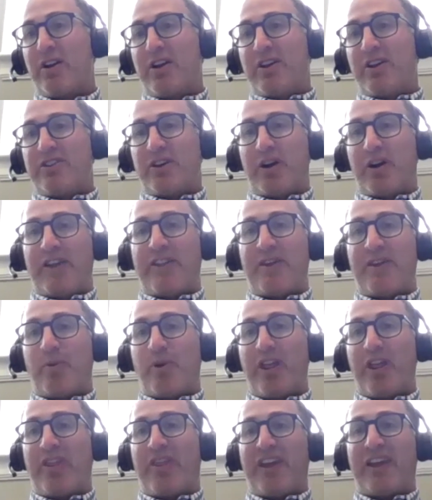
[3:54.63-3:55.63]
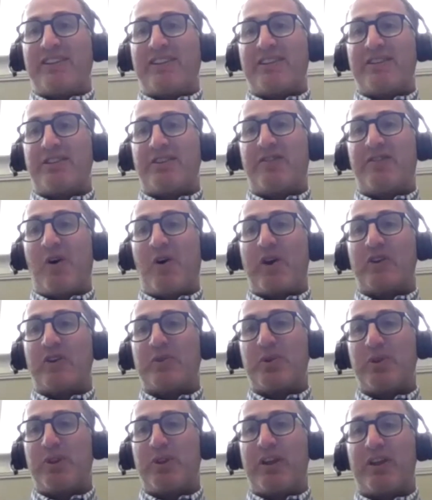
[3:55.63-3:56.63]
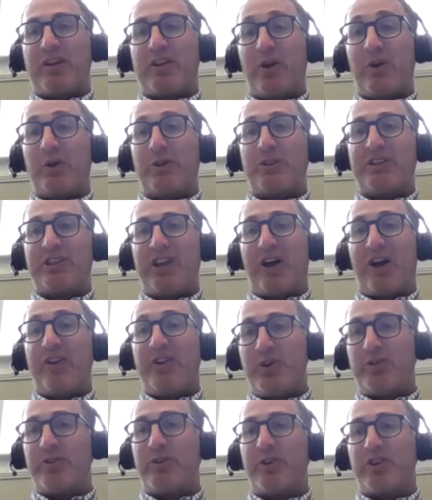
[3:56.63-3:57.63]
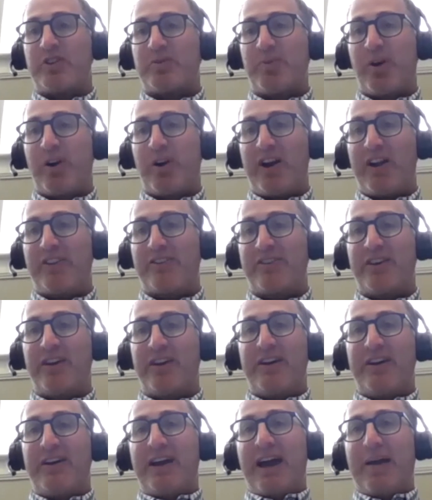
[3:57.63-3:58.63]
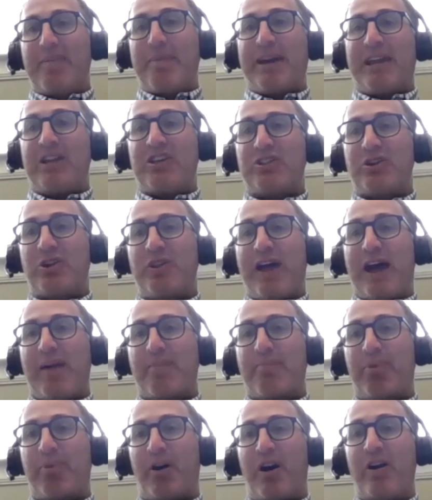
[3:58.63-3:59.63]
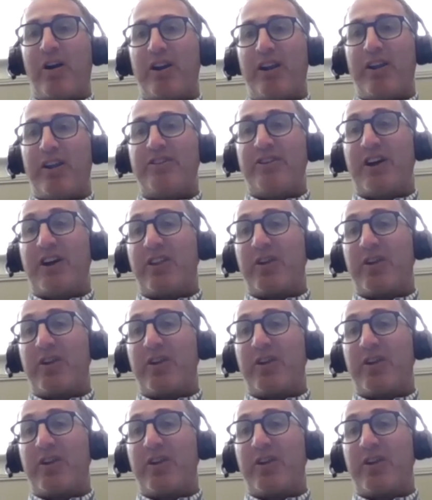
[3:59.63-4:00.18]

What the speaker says: So I think one of the things is to focus really closely on the user experience and making sure that part is done